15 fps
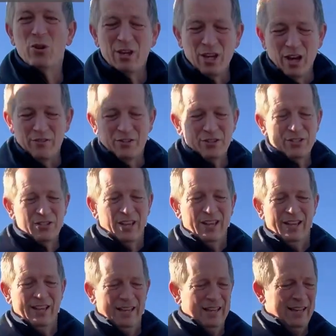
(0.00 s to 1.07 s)
your covers,
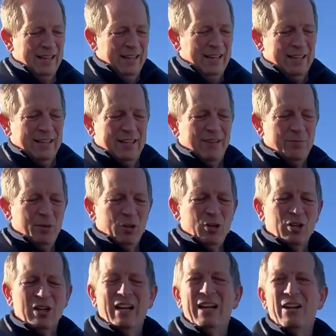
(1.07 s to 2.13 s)
give them a
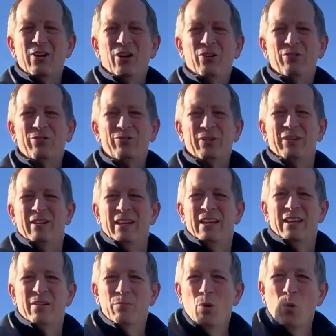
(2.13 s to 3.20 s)
good clean off,
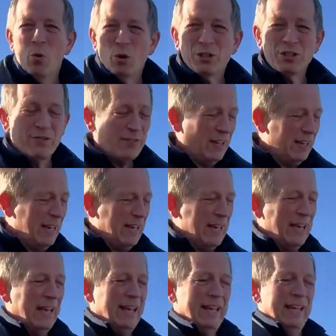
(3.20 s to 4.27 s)
give them a wash if they need
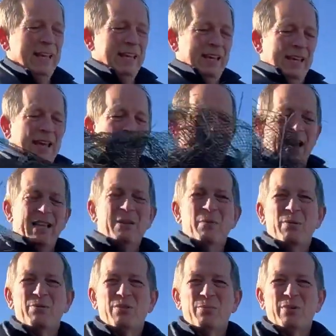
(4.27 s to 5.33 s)
it, hang them
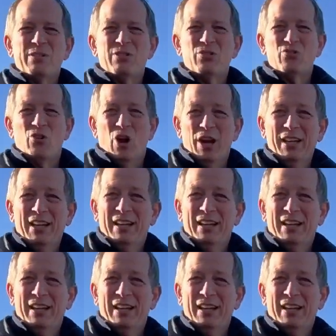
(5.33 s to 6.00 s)
up somewhere to dry,